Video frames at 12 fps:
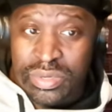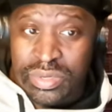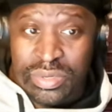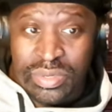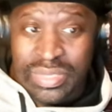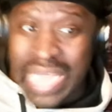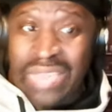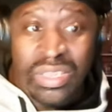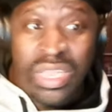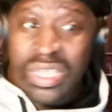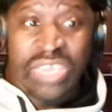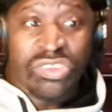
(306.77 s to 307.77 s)
not
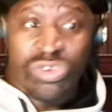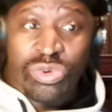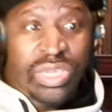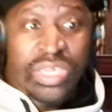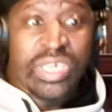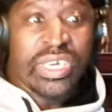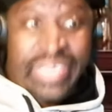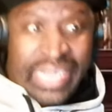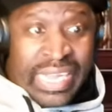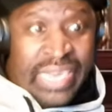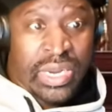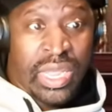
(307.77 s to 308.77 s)
looking too good
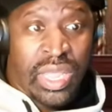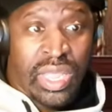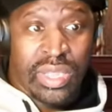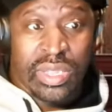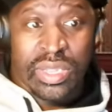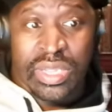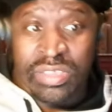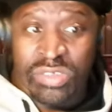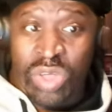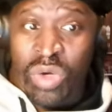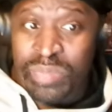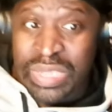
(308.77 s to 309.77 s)
in there is
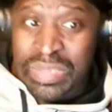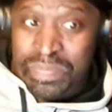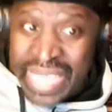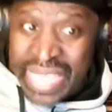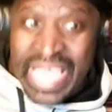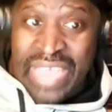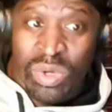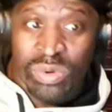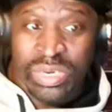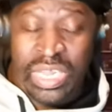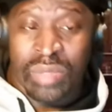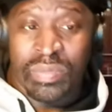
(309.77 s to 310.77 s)
going to be bad on
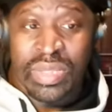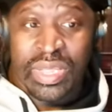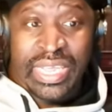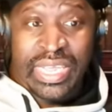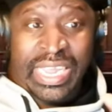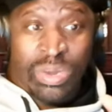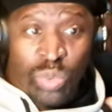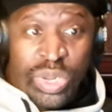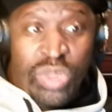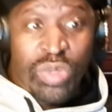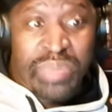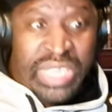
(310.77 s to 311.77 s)
them and
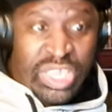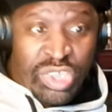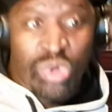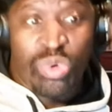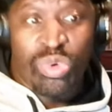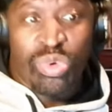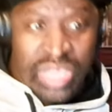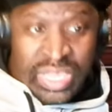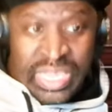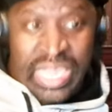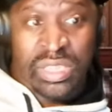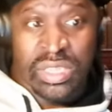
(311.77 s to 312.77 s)
will be used
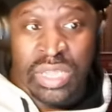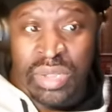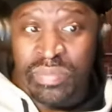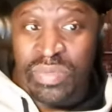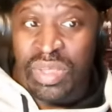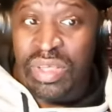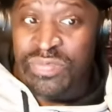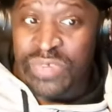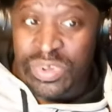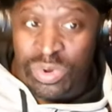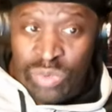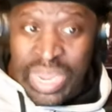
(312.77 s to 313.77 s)
against them for
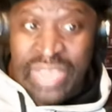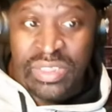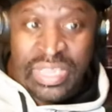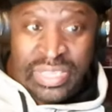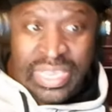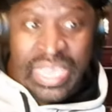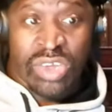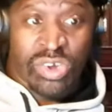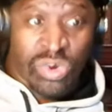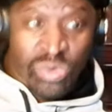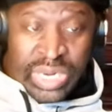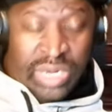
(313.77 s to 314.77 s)
the rest of their
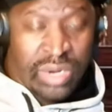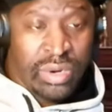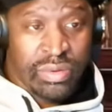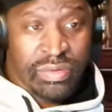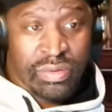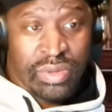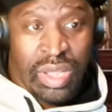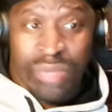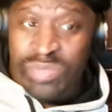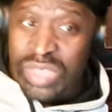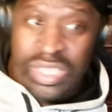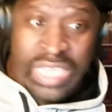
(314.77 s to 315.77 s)
careers. I'm
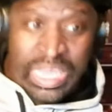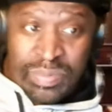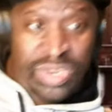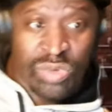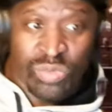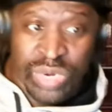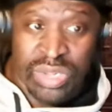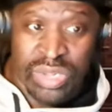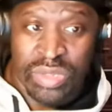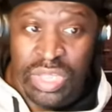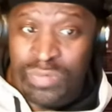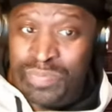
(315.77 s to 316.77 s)
just keeping it real,
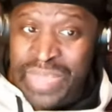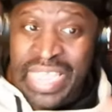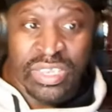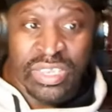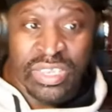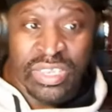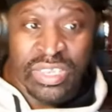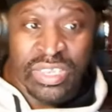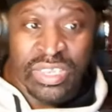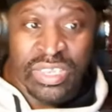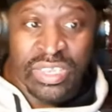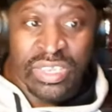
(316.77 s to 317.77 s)
especially when you
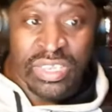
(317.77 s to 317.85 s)
lose.